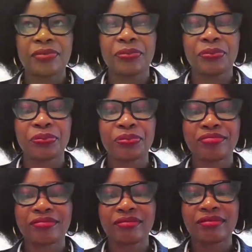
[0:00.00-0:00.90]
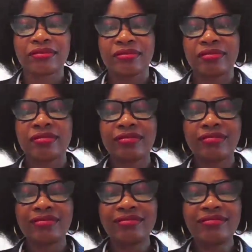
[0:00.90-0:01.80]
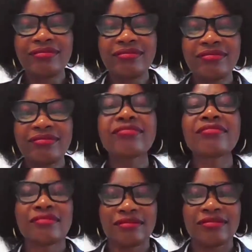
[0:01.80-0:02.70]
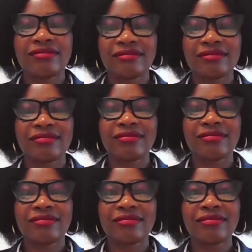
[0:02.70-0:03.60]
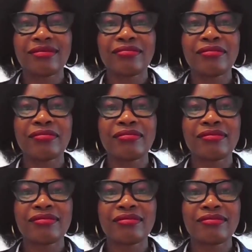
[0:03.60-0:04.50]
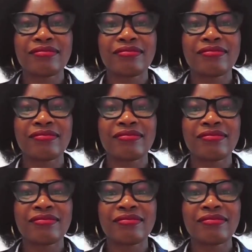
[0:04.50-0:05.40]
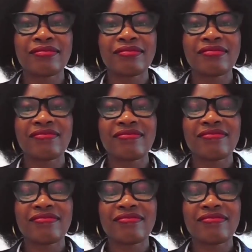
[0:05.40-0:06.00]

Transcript: I know you're currently in the office. How is today going? Just talk to us about how you're feeling.